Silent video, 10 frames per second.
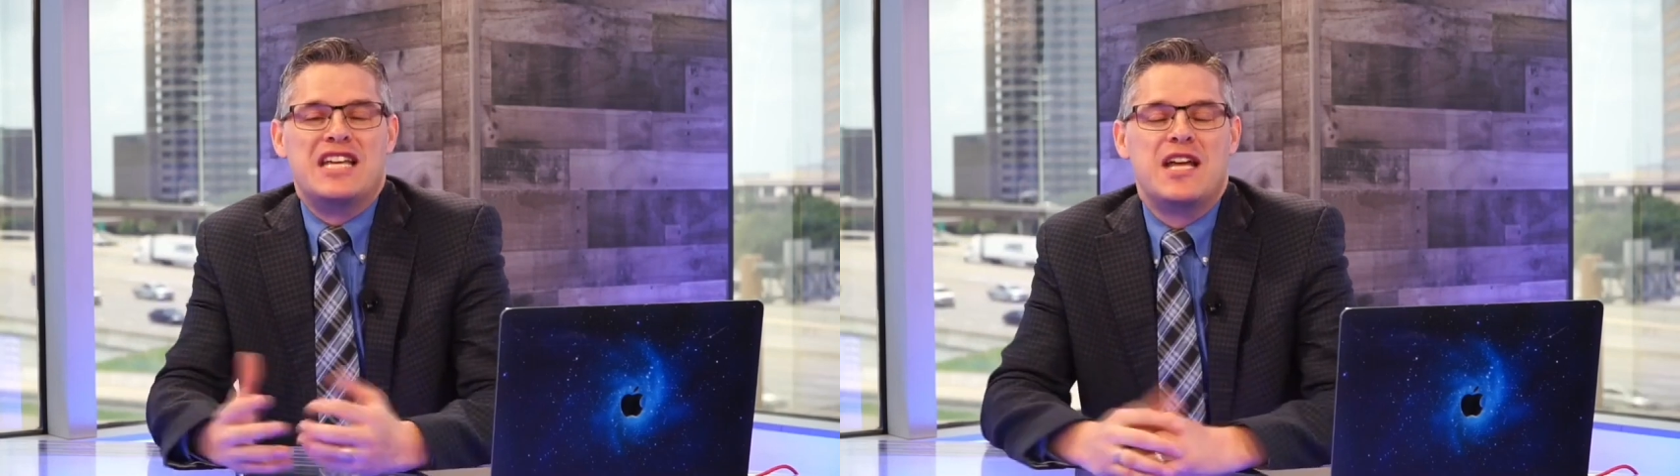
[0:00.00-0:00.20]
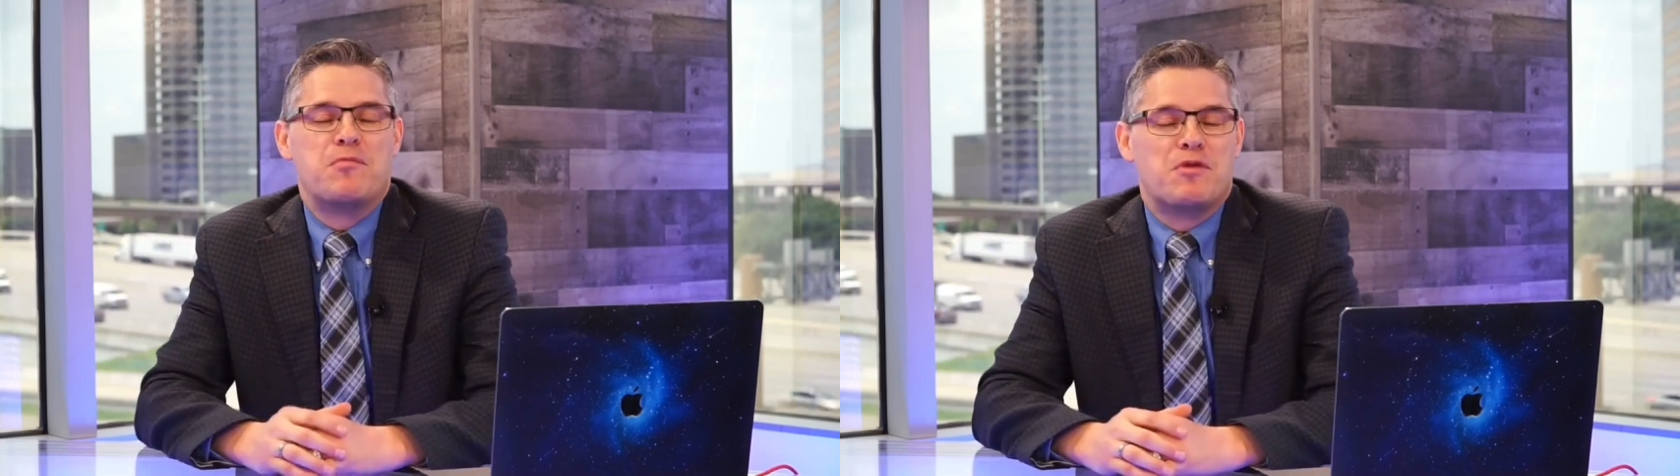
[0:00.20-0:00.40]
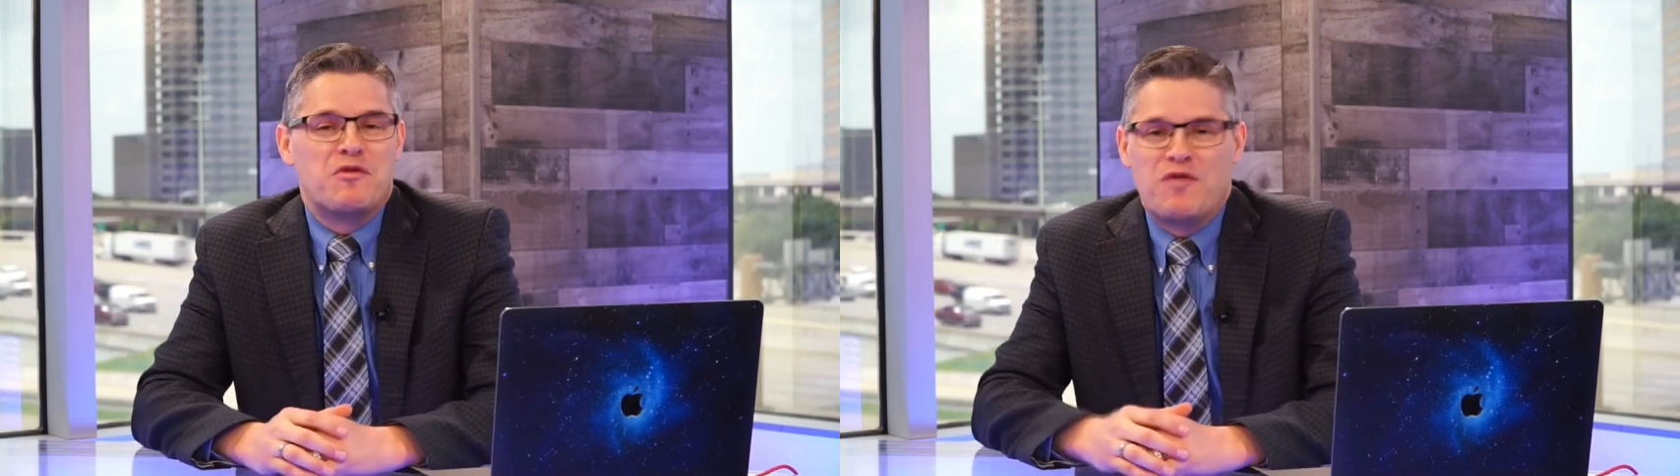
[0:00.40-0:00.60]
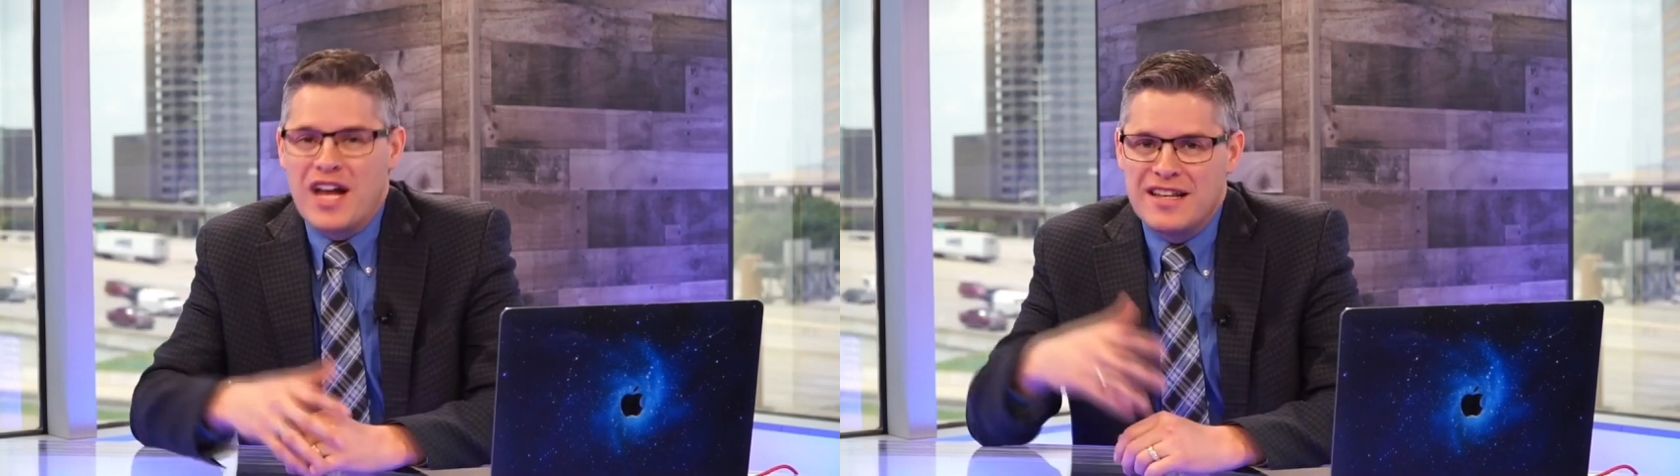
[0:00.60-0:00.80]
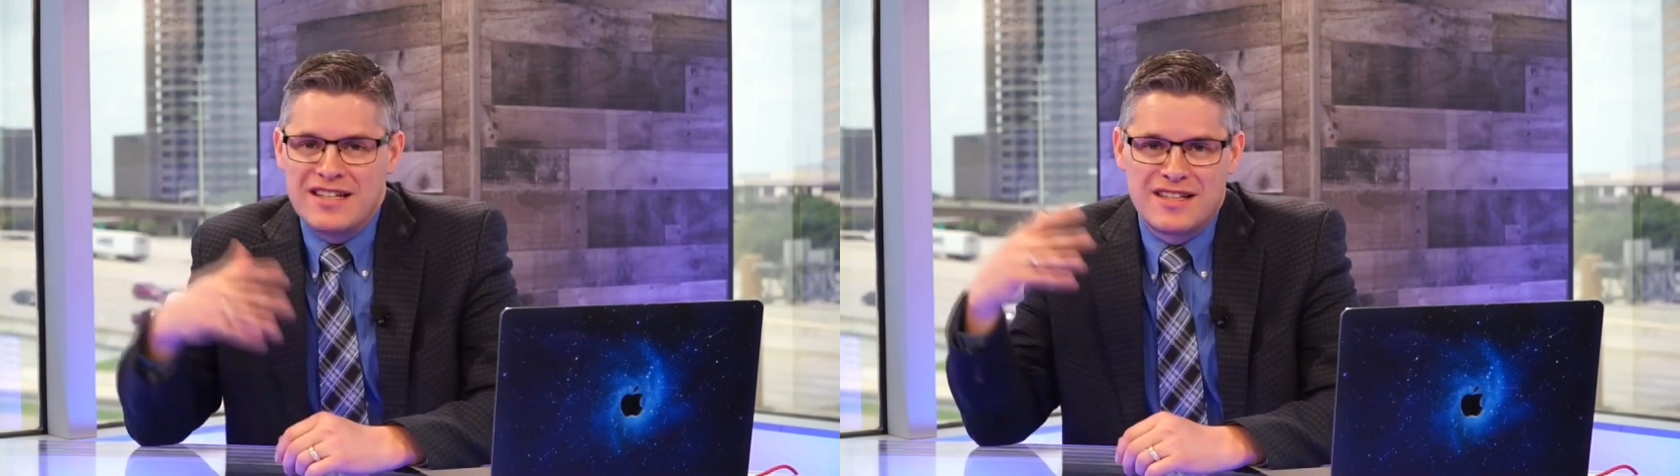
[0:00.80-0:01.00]
D
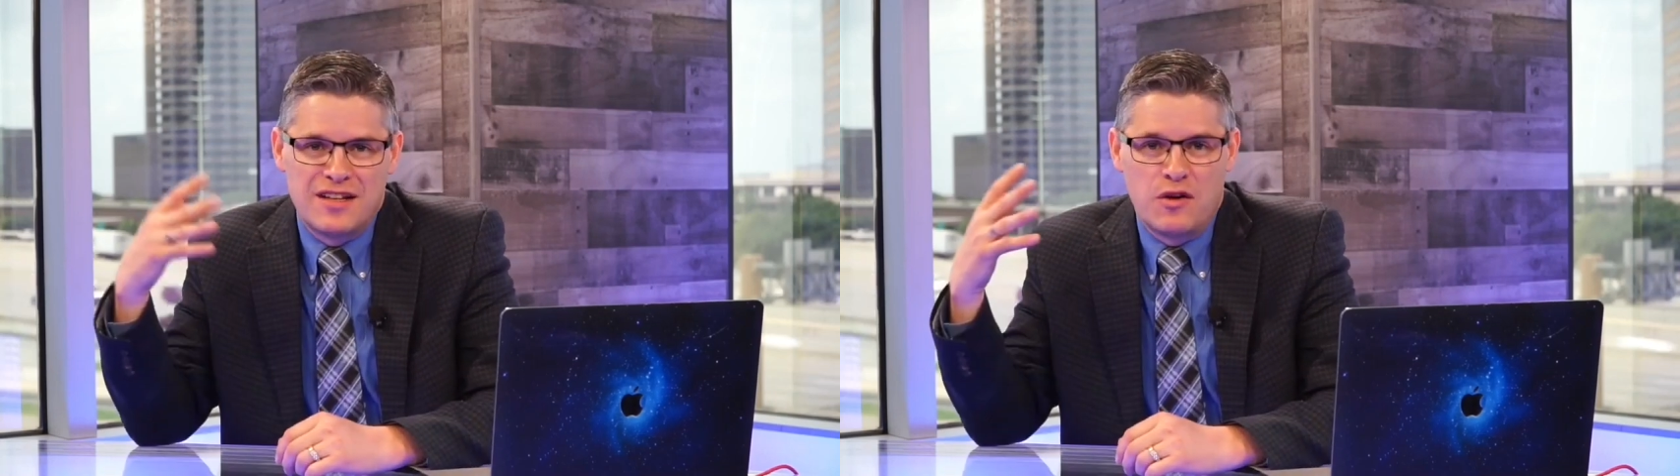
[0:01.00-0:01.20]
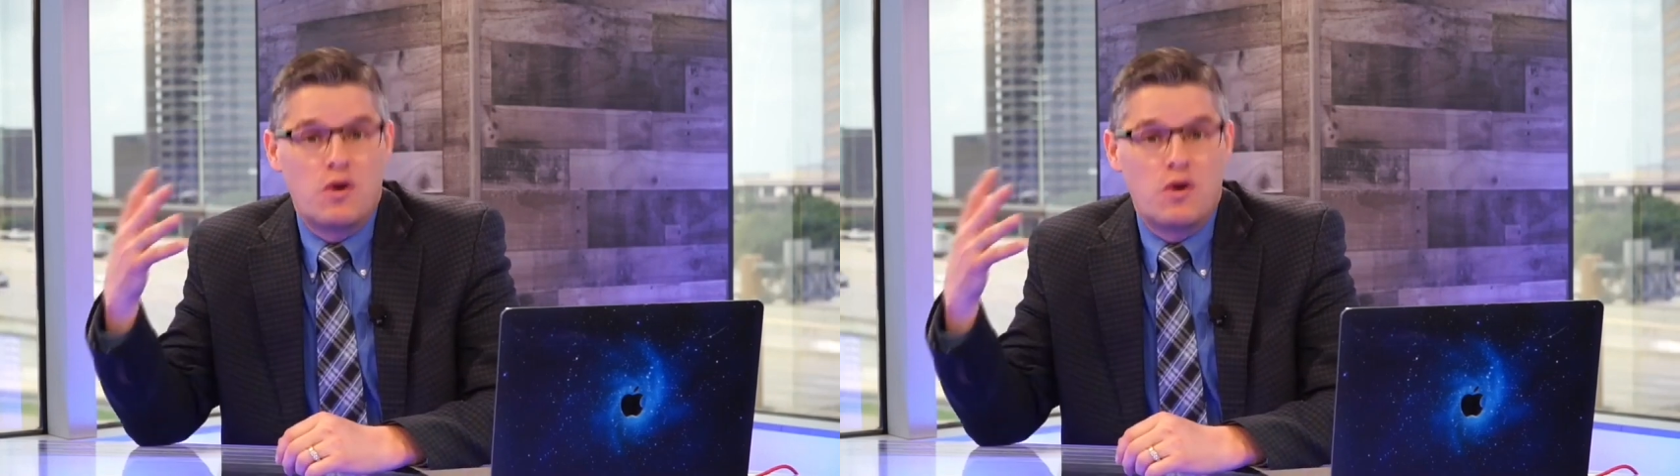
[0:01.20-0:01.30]
prevents